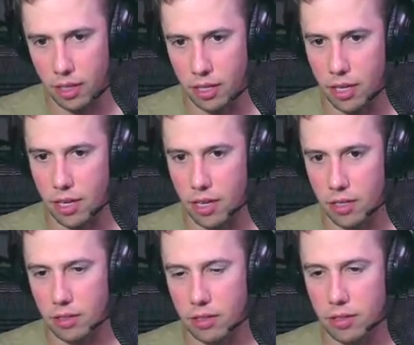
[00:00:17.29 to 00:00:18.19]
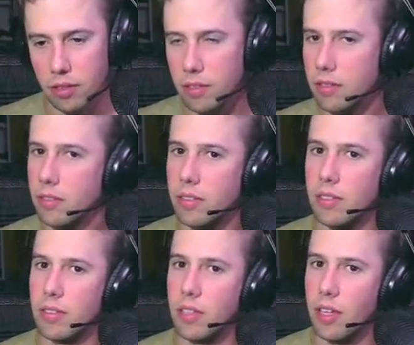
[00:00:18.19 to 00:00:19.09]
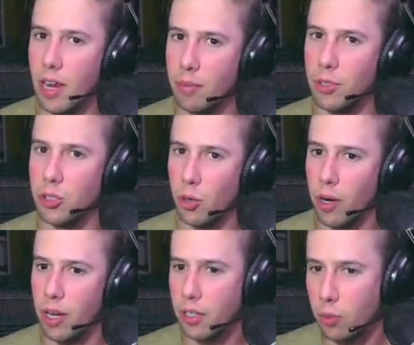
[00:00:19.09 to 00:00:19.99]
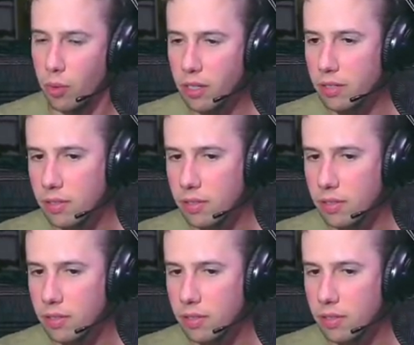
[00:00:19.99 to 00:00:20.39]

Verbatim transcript: key. The name is Johan DeWitt.